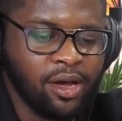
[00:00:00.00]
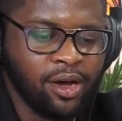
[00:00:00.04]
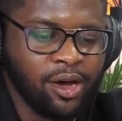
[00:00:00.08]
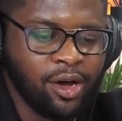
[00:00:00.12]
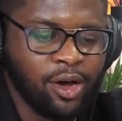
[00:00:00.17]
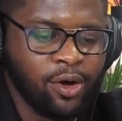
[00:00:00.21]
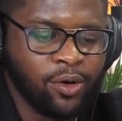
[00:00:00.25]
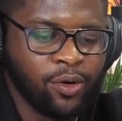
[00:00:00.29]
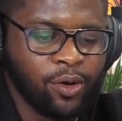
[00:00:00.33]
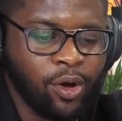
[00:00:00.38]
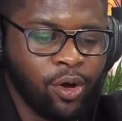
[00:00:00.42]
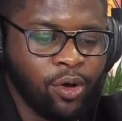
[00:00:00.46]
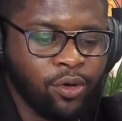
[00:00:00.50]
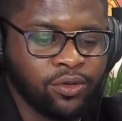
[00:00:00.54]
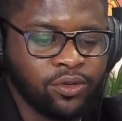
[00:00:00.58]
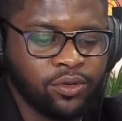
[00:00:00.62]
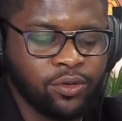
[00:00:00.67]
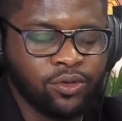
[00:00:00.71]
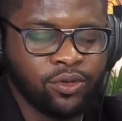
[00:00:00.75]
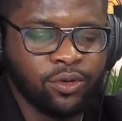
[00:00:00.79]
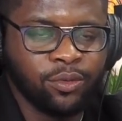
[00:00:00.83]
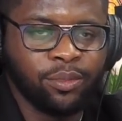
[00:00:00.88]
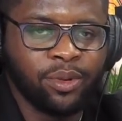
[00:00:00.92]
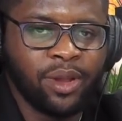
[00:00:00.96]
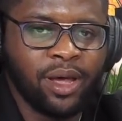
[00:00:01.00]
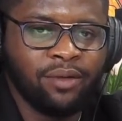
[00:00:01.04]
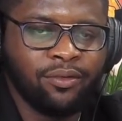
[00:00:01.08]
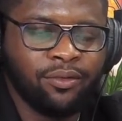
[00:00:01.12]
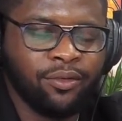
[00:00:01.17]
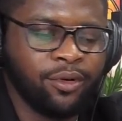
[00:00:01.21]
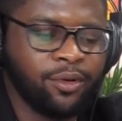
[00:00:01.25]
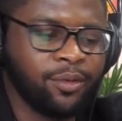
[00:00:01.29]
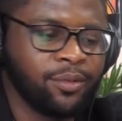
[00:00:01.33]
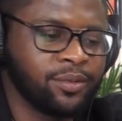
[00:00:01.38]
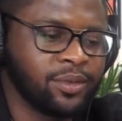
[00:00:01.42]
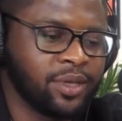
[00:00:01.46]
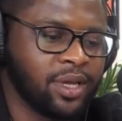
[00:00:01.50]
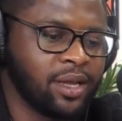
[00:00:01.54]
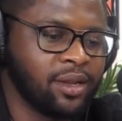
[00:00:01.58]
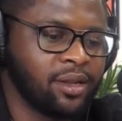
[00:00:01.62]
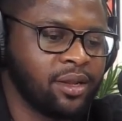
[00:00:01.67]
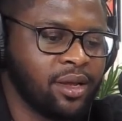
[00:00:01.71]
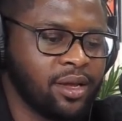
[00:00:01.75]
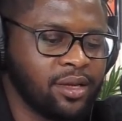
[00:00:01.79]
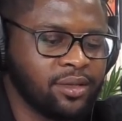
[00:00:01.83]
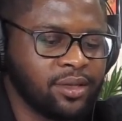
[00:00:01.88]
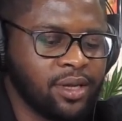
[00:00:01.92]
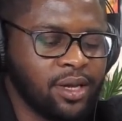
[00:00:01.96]
on all social platforms at
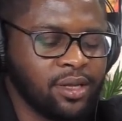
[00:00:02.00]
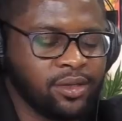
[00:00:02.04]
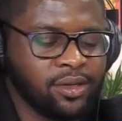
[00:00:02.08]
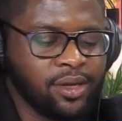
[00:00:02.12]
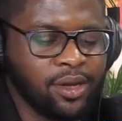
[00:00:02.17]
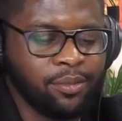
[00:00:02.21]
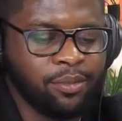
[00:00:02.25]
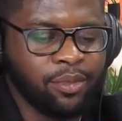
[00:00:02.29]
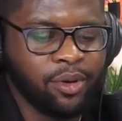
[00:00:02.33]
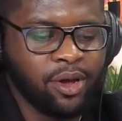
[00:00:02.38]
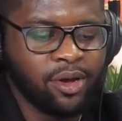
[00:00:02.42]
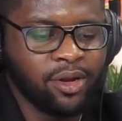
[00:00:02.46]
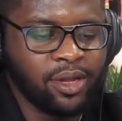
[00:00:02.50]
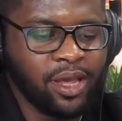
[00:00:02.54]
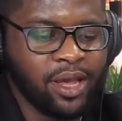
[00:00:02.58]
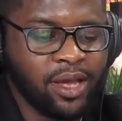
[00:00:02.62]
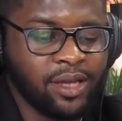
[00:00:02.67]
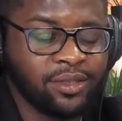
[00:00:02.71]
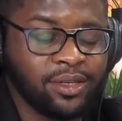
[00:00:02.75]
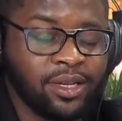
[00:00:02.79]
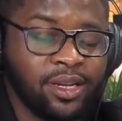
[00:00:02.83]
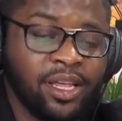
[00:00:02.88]
SITM Podcast.